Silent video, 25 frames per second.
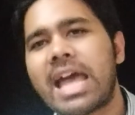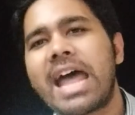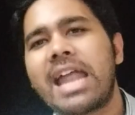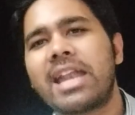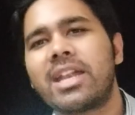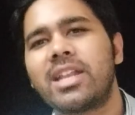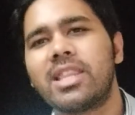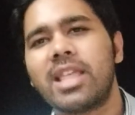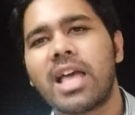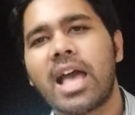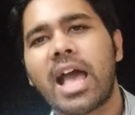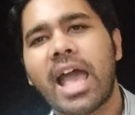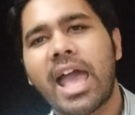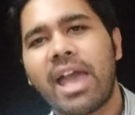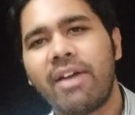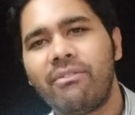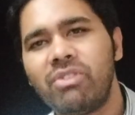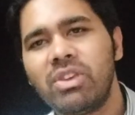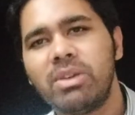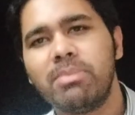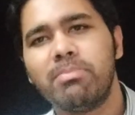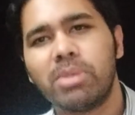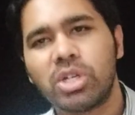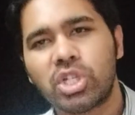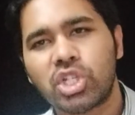that the
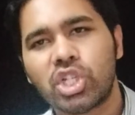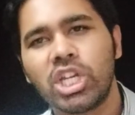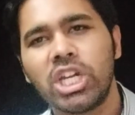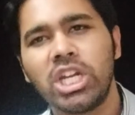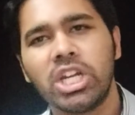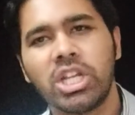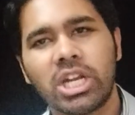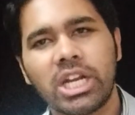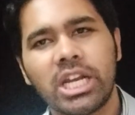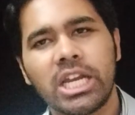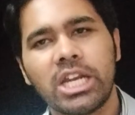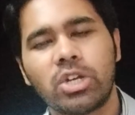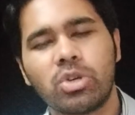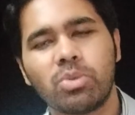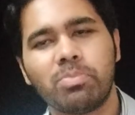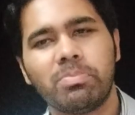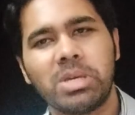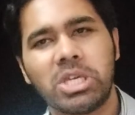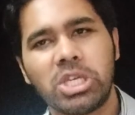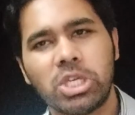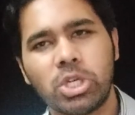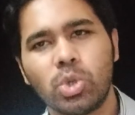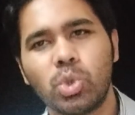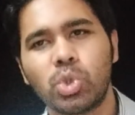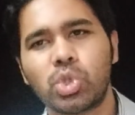heavy machinery to
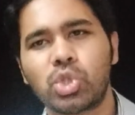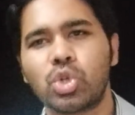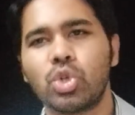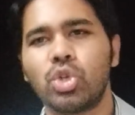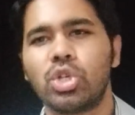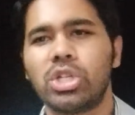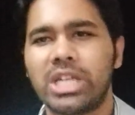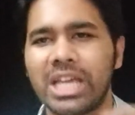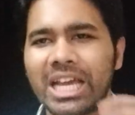be used to